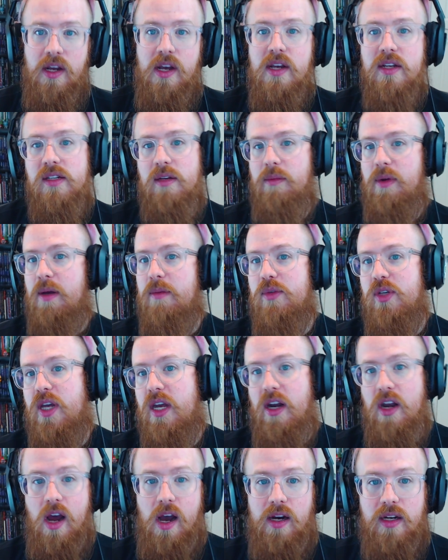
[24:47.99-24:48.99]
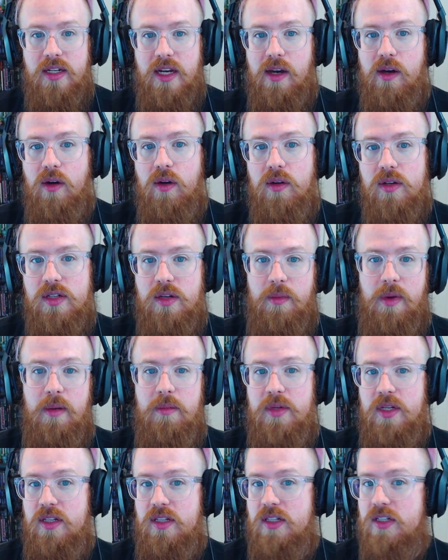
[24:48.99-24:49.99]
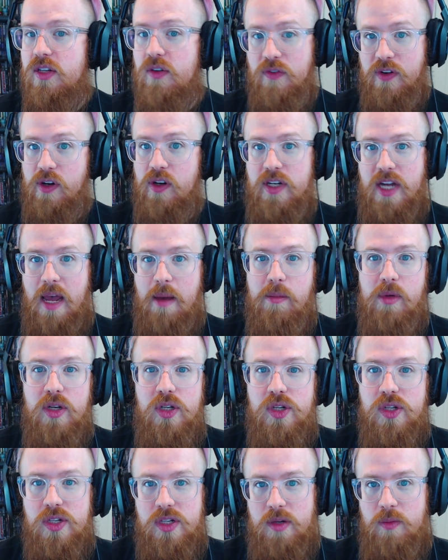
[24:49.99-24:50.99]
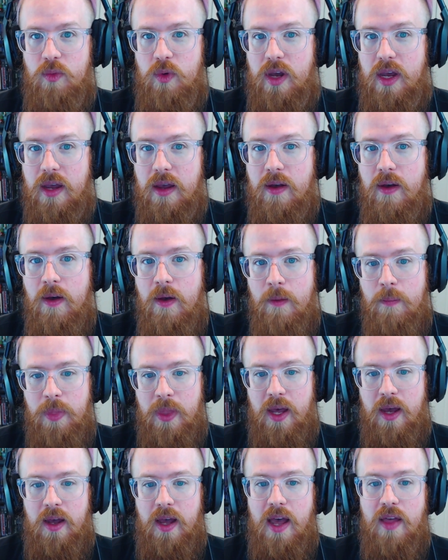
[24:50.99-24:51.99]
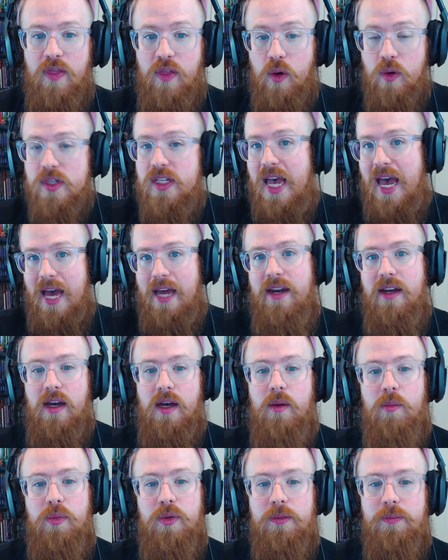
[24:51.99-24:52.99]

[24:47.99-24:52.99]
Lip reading: Sometimes you get knocked out. Sometimes it's severe damage in some way. And those add up.